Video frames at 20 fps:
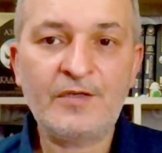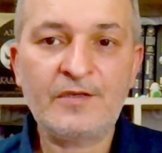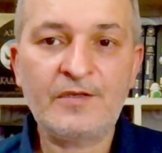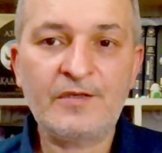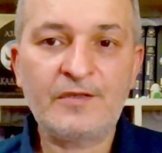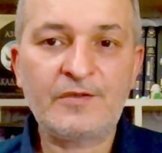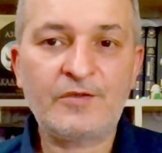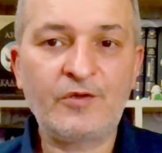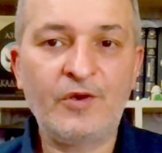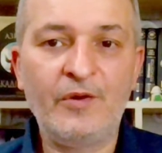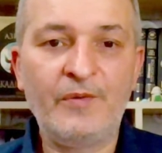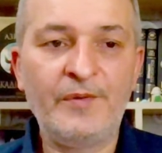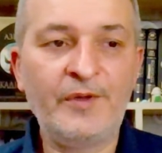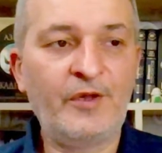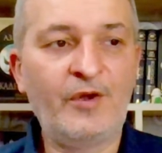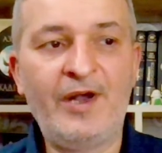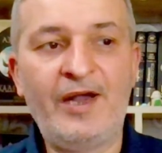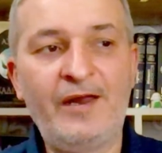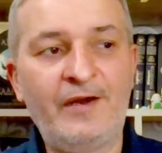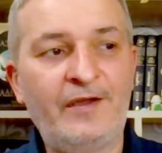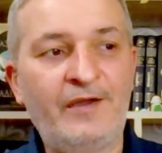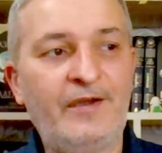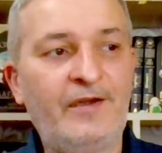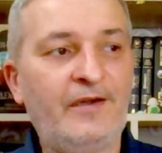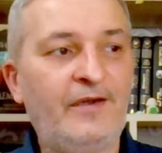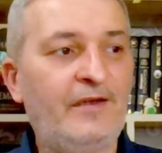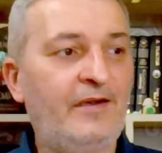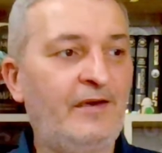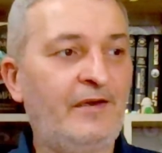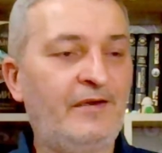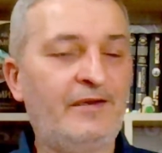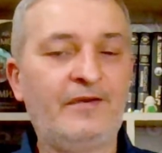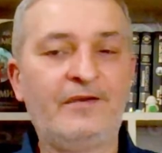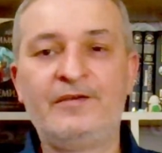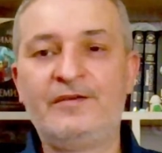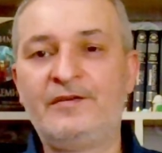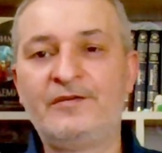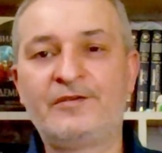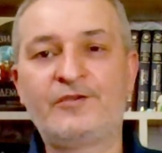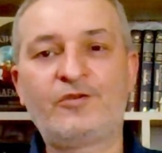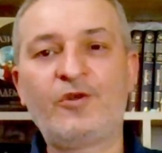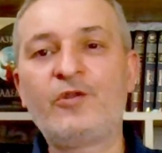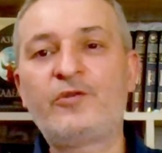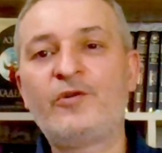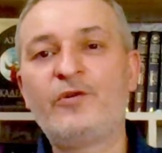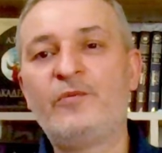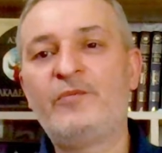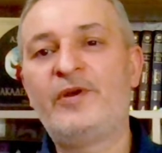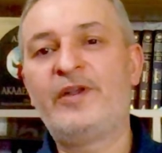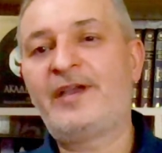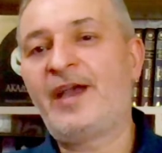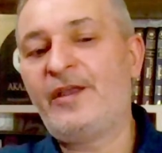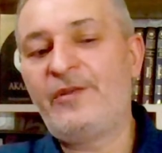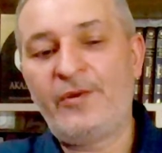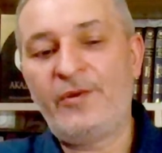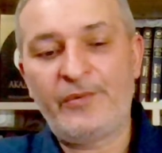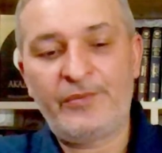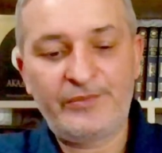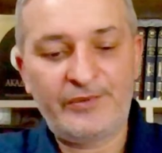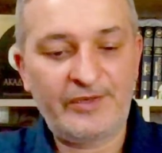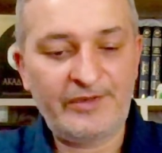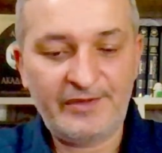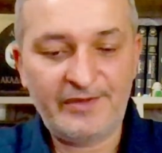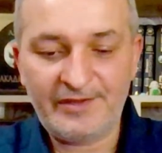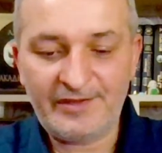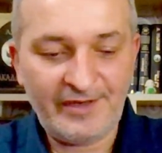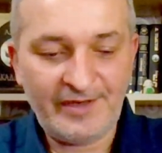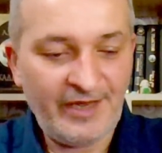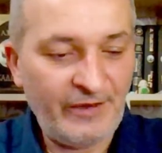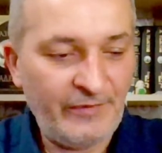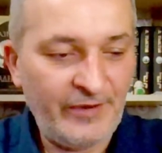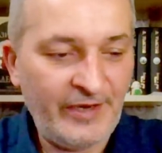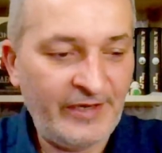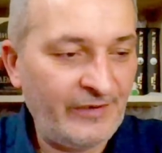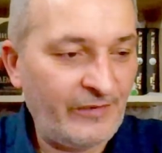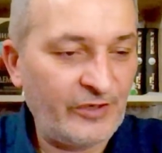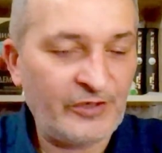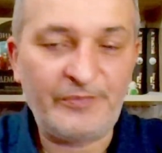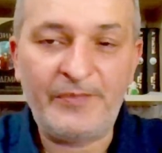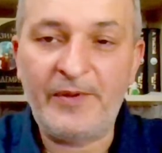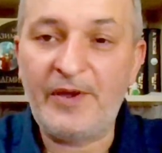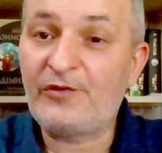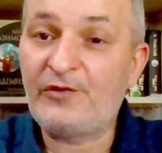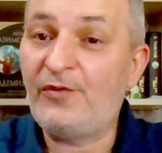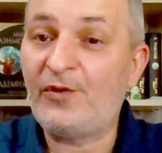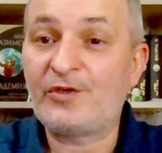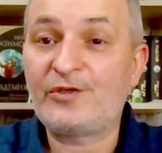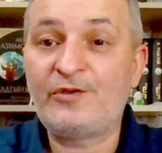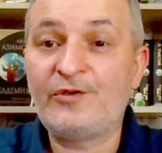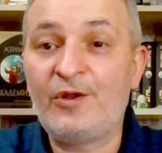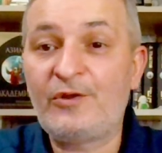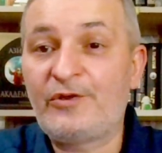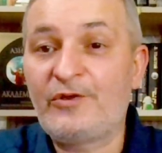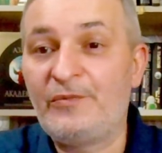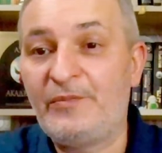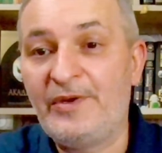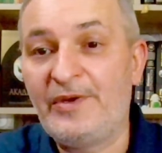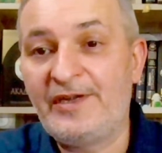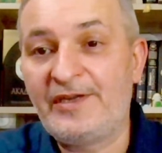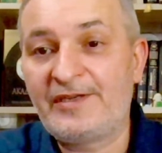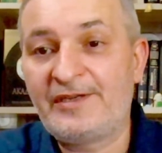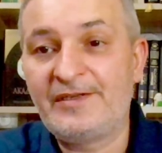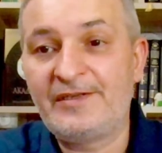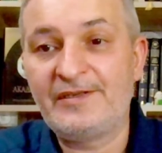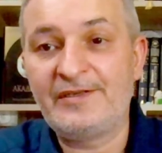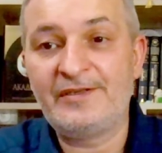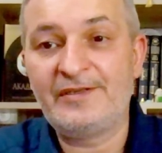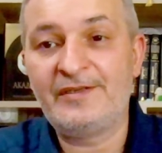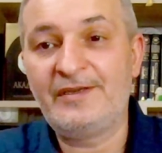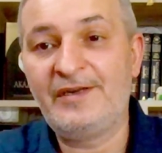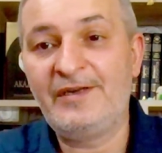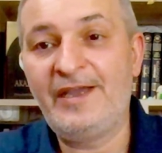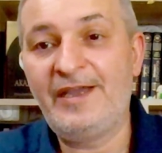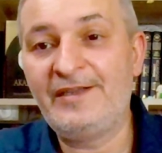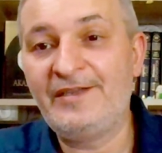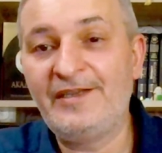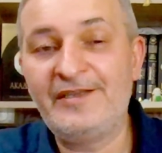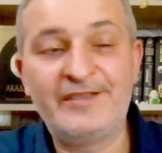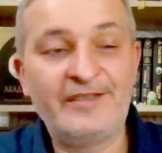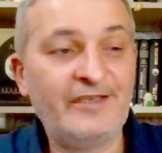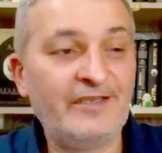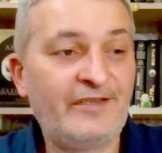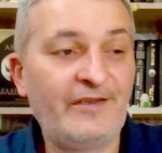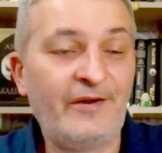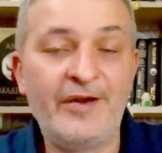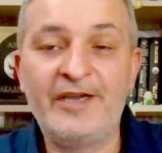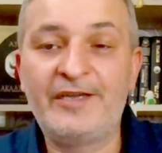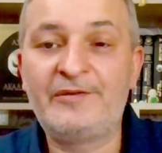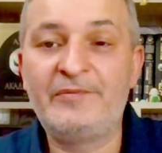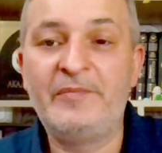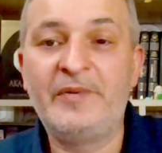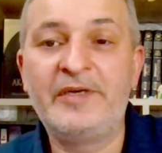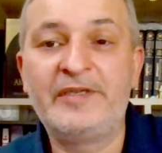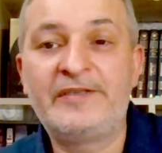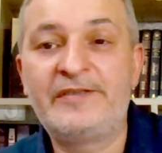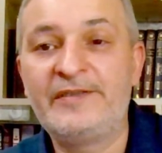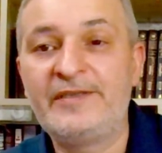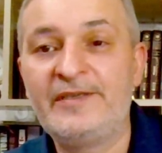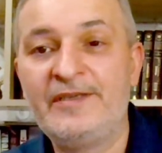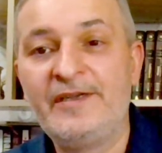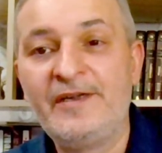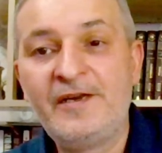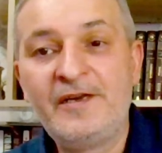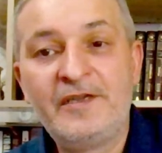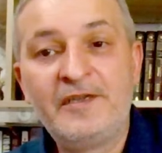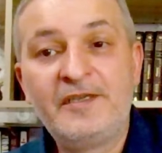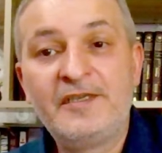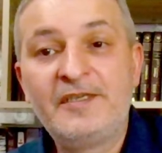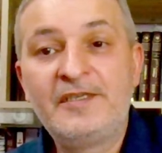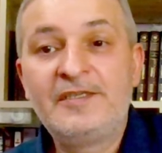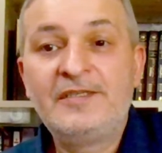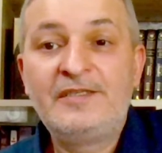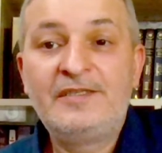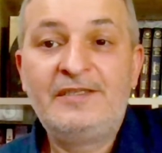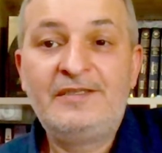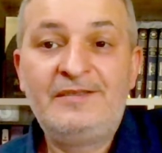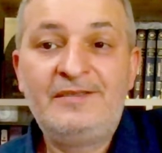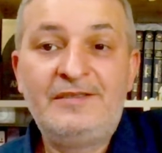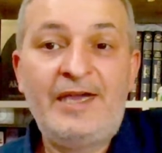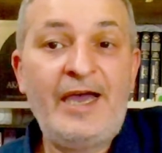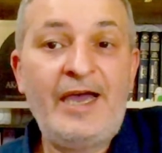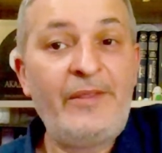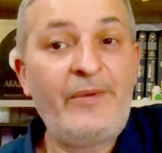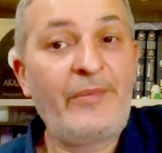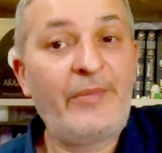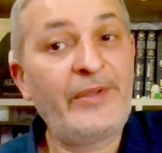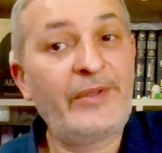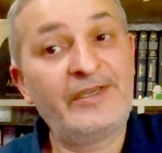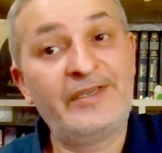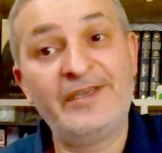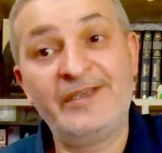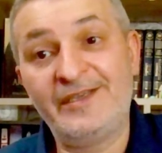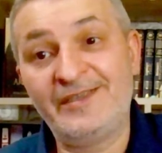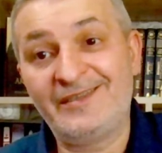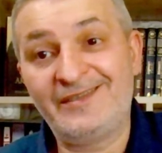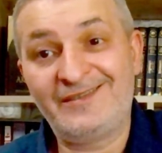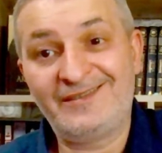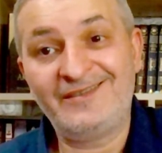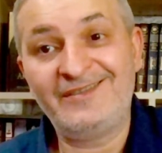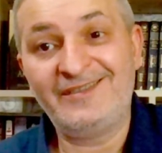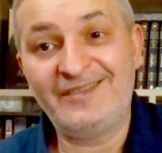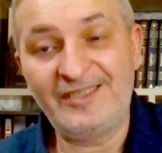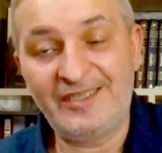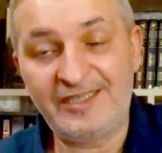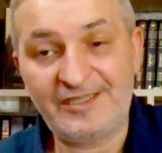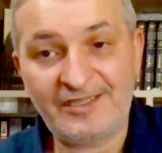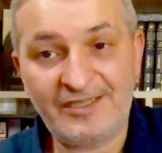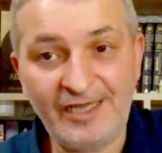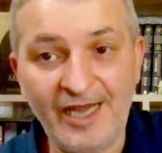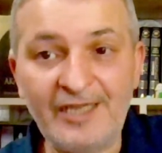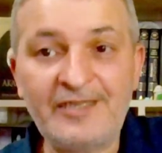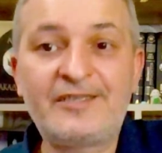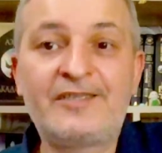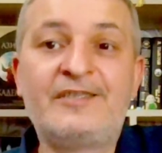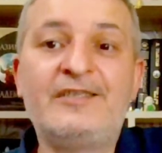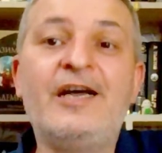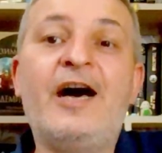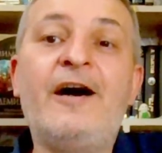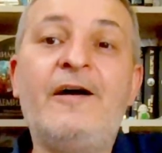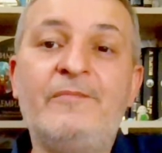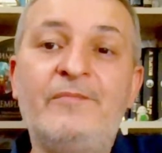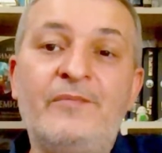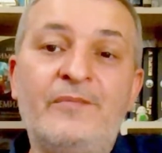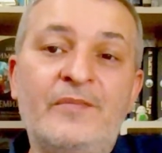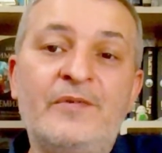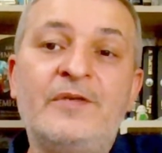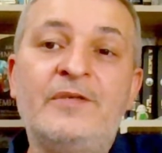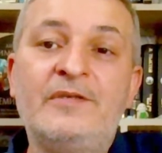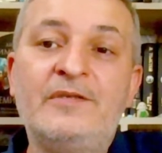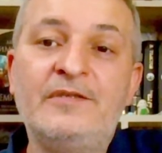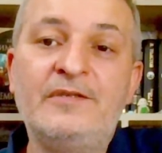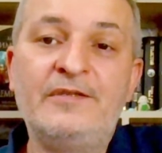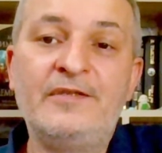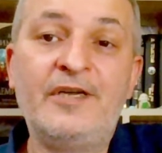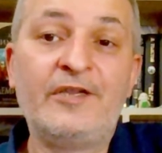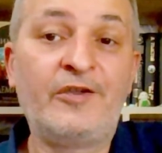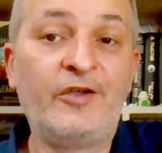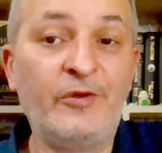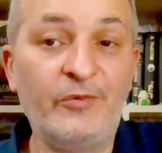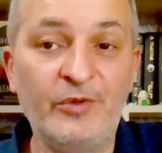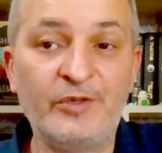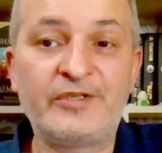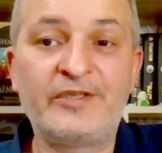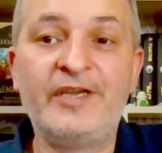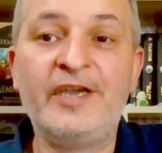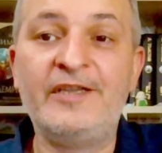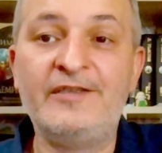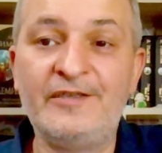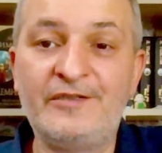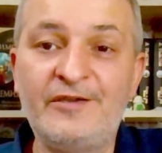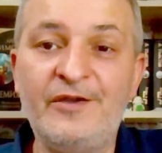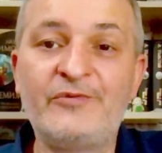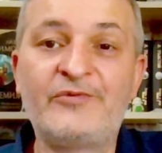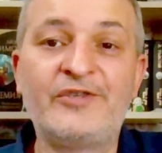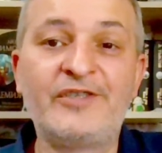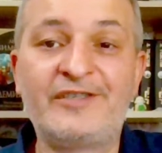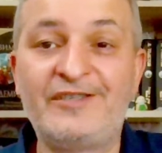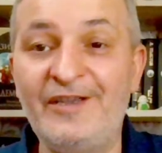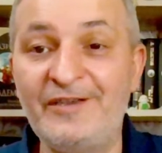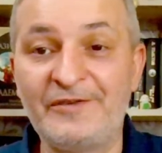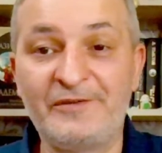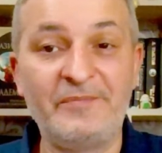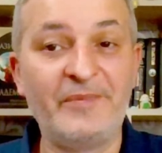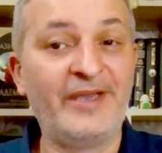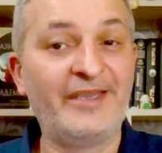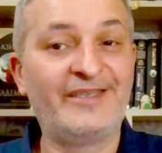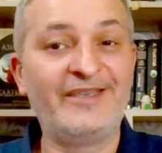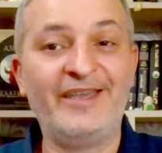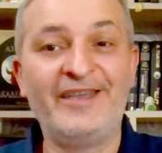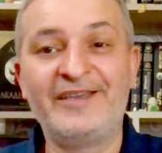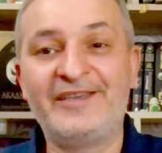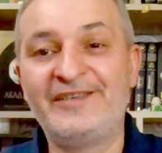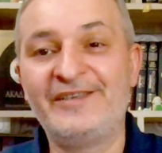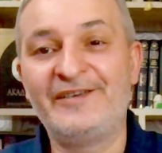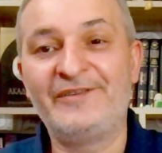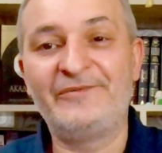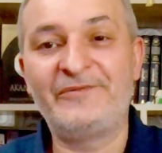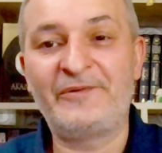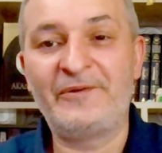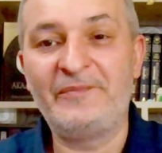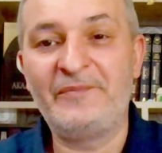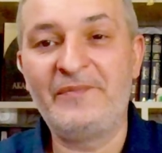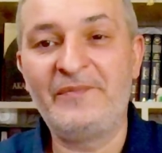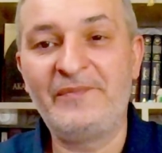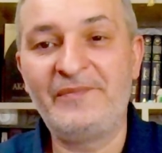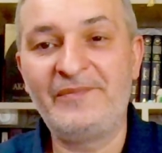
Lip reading: So, you know, Stoltenberg, I don't have any respect for Stoltenberg and his intellect, but I don't think he's that dumb that he will say that F-16s may take from